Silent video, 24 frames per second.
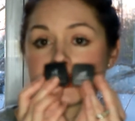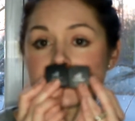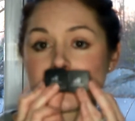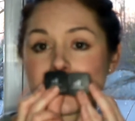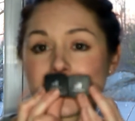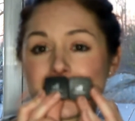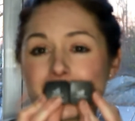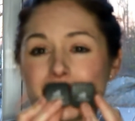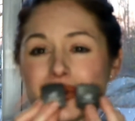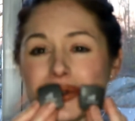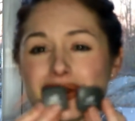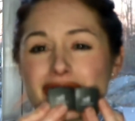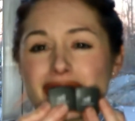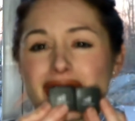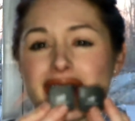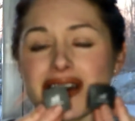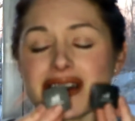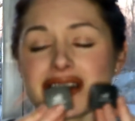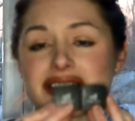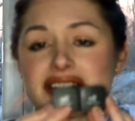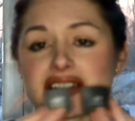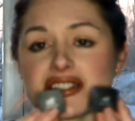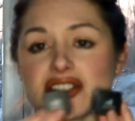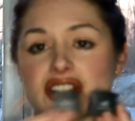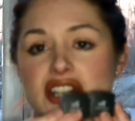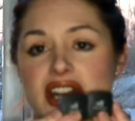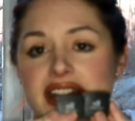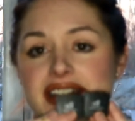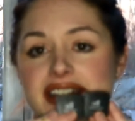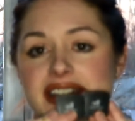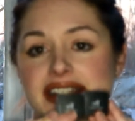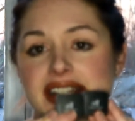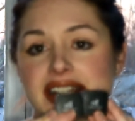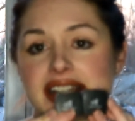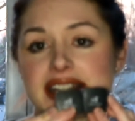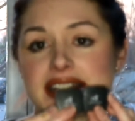so I would not
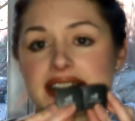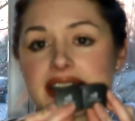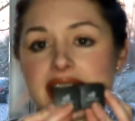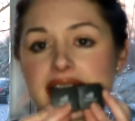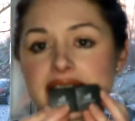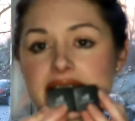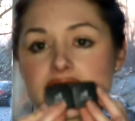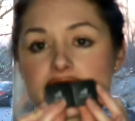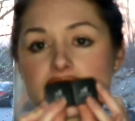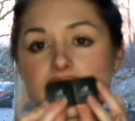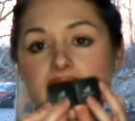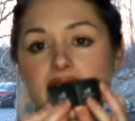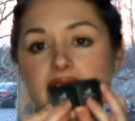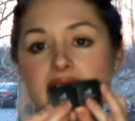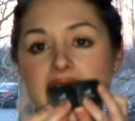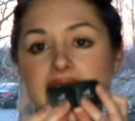suggest these as gel